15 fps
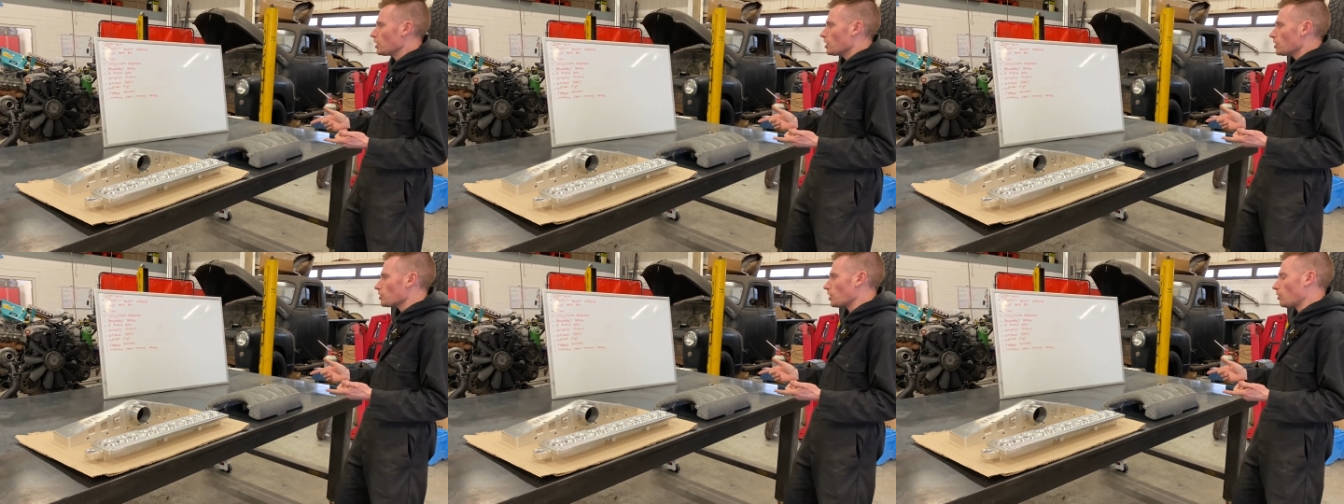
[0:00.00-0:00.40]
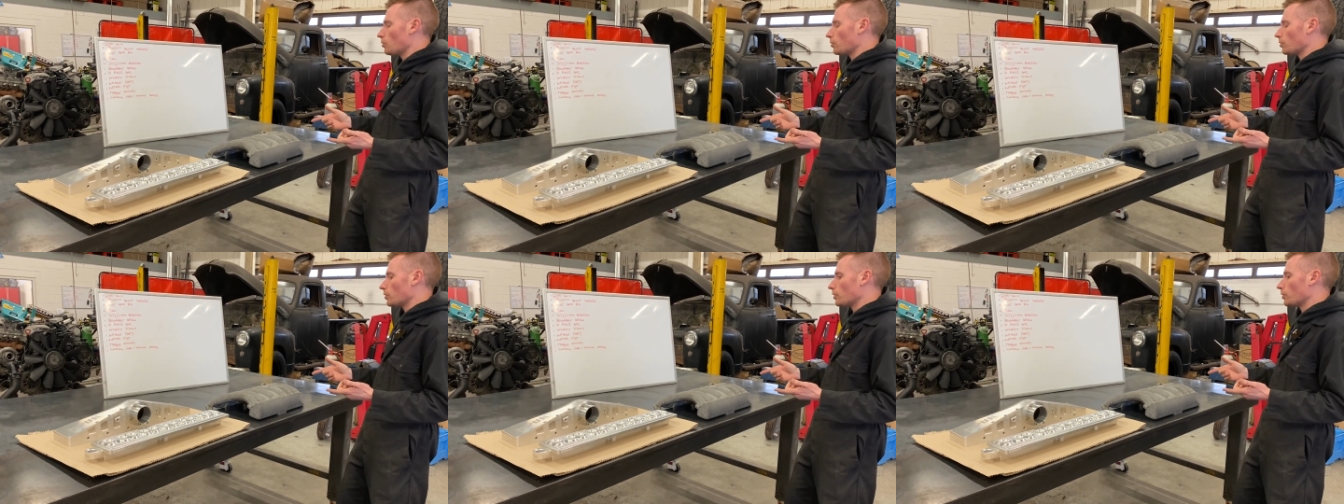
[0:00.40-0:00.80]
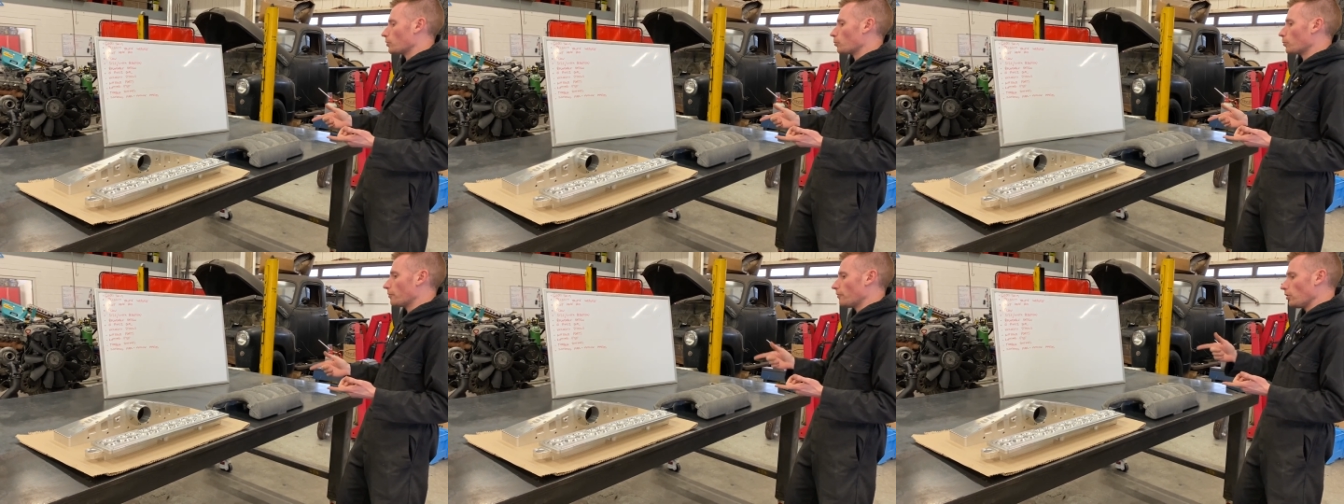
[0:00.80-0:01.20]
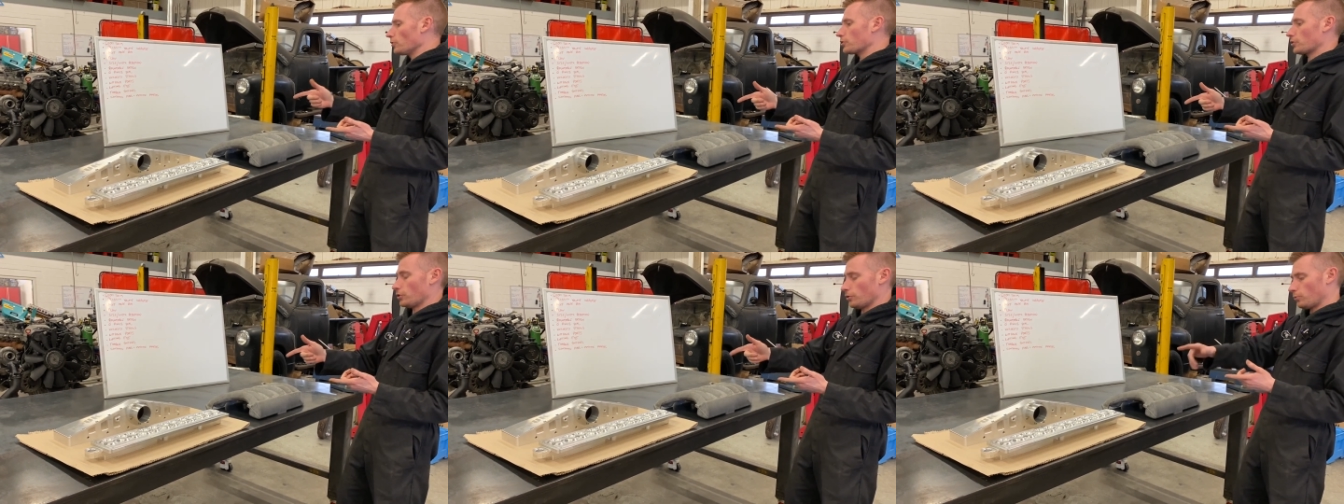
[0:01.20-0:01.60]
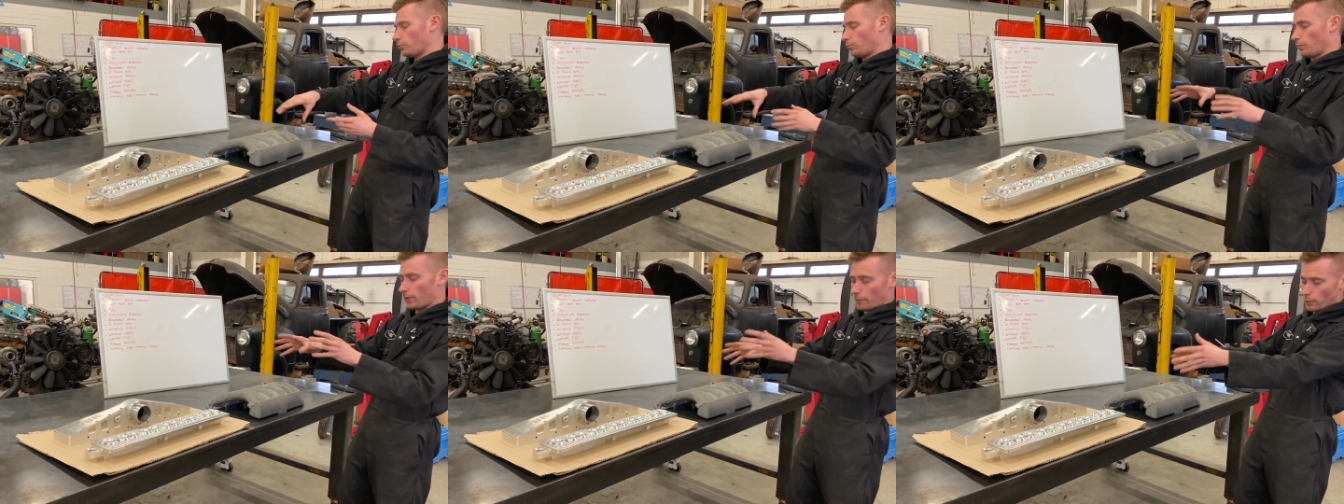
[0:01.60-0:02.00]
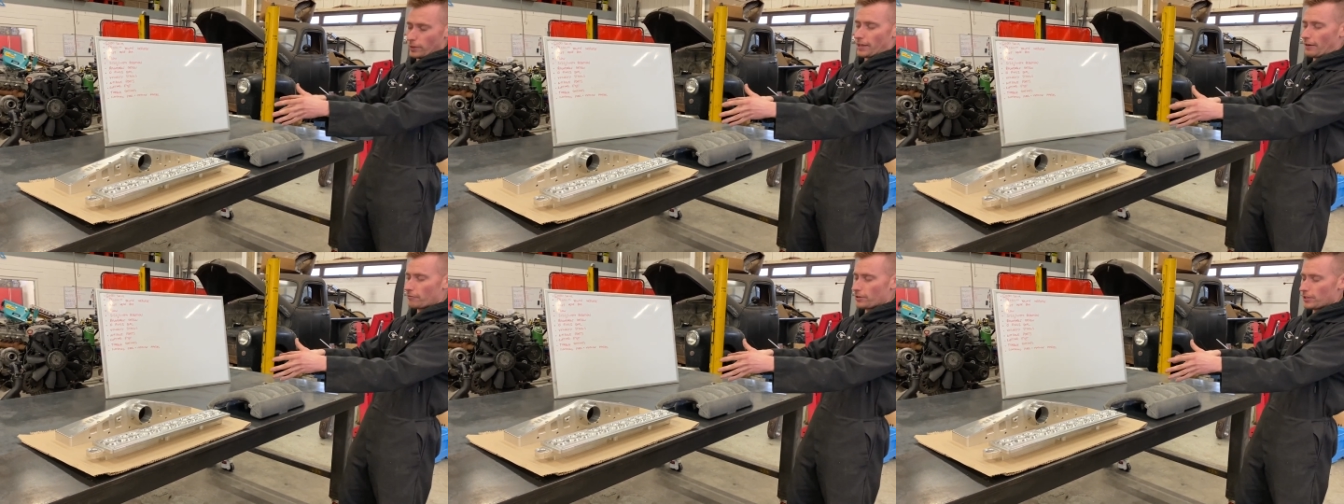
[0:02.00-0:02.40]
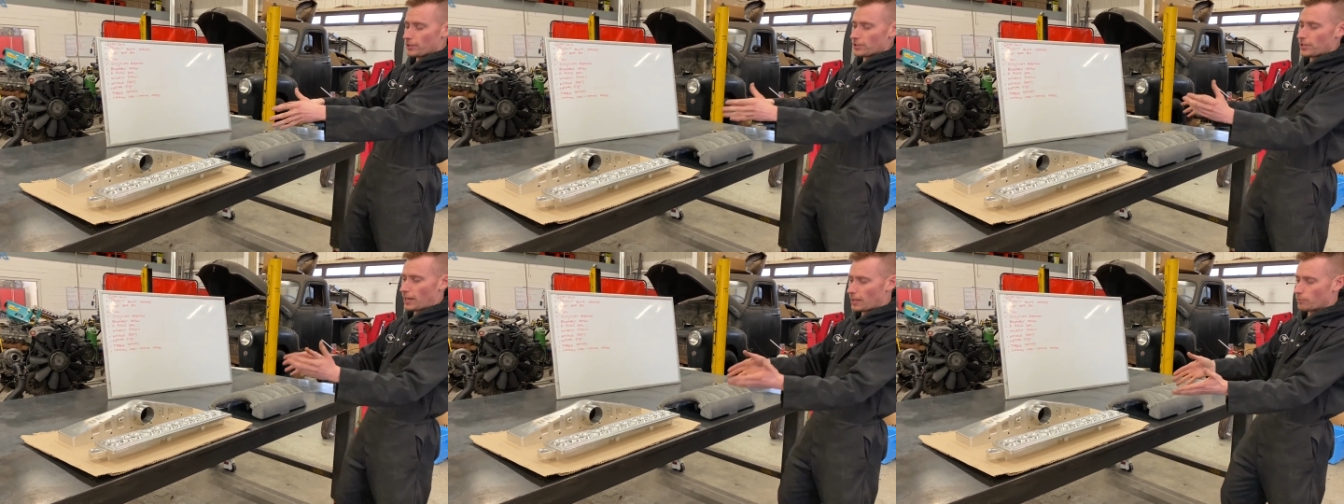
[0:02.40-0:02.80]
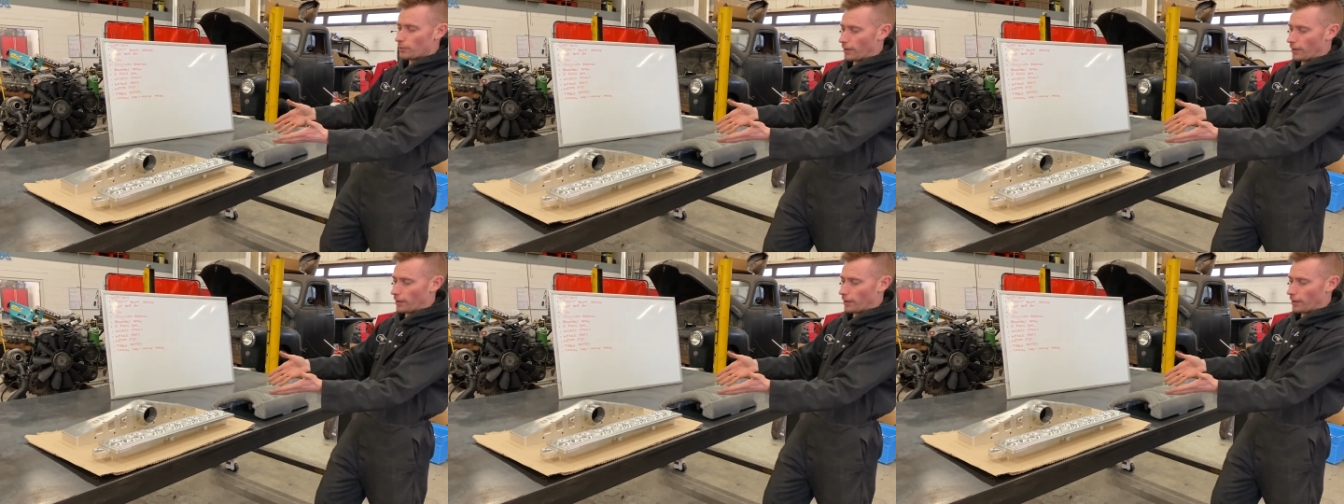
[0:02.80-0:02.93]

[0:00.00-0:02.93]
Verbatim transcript: So we've also, with, with having the design we